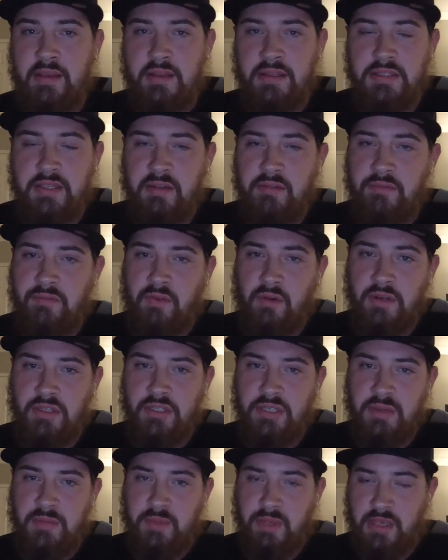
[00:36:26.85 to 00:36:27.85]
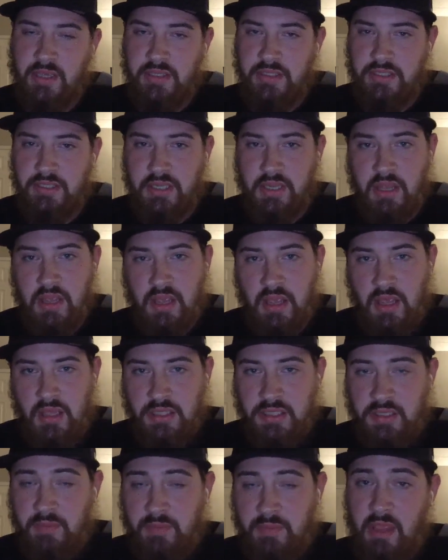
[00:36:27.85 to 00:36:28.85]
and it's unfortunate because
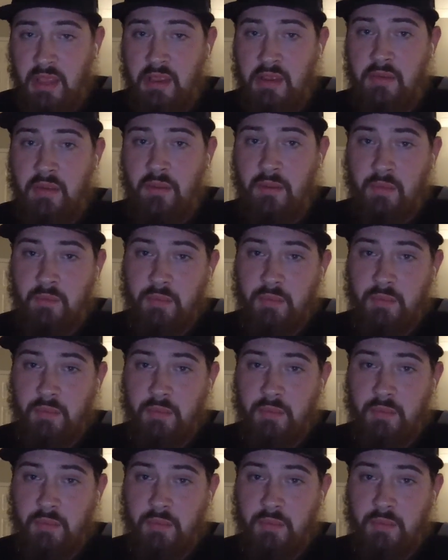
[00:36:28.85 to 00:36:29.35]
to me,